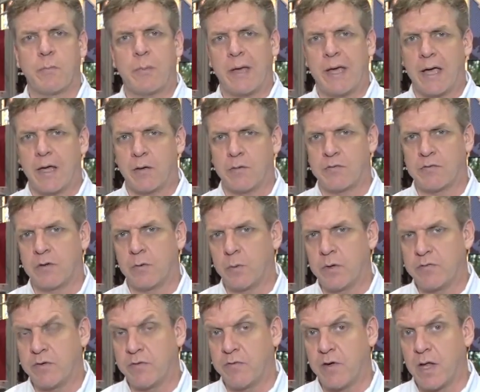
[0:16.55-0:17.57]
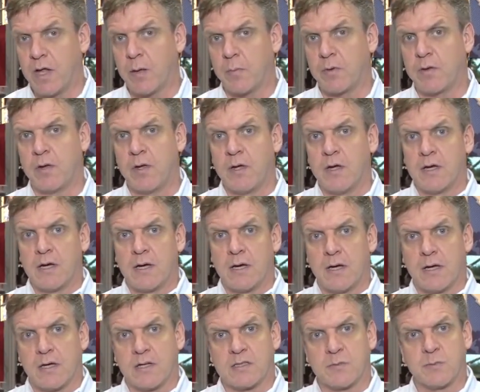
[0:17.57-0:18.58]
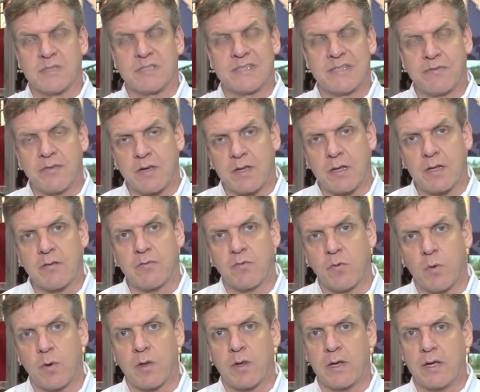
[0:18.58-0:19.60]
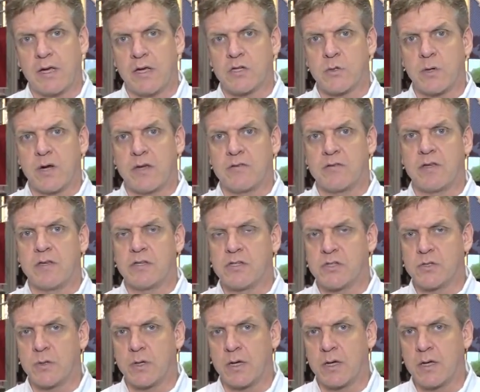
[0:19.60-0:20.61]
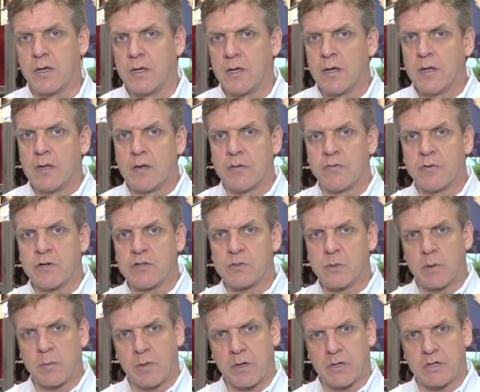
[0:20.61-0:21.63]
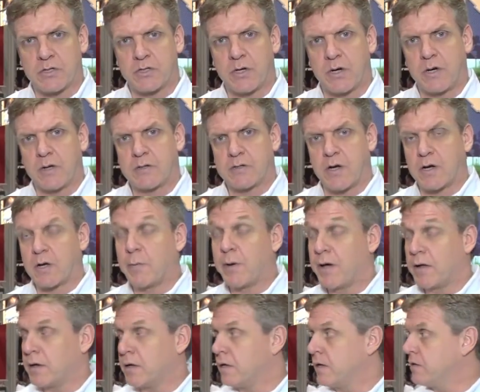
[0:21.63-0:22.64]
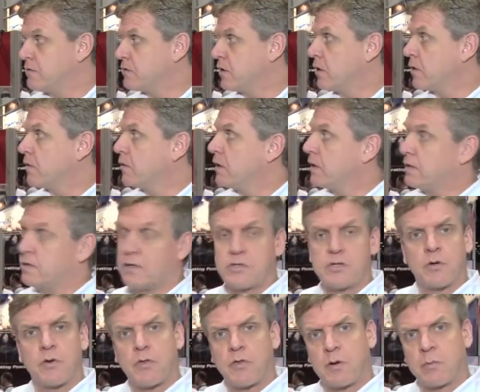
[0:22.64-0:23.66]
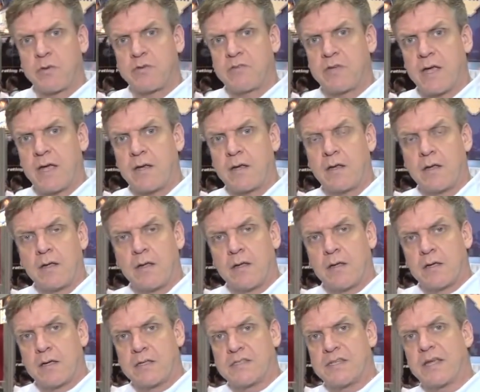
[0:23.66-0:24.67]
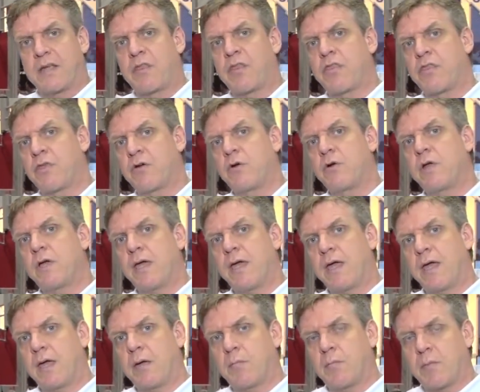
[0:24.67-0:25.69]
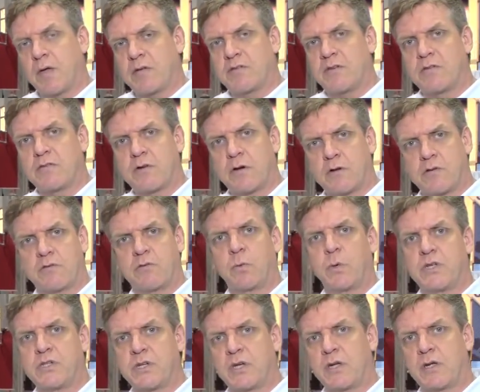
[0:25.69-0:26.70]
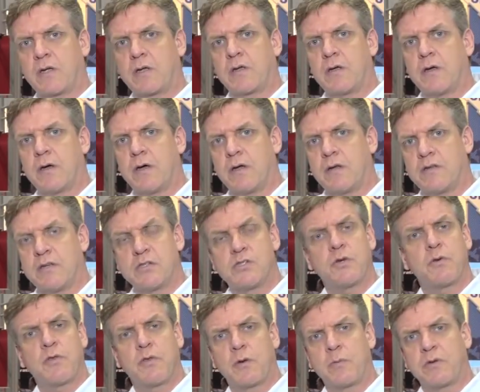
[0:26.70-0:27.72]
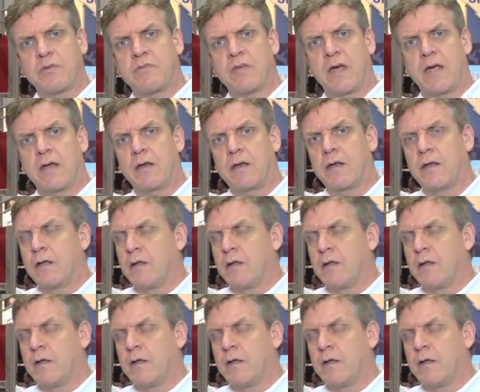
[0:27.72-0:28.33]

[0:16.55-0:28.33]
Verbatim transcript: and panels that we've developed uh, specifically for the heat trace industry. The first one I'm going to talk about is our uh, digital thermostat. It's a 30 amp SSR switching uh, digital thermostat.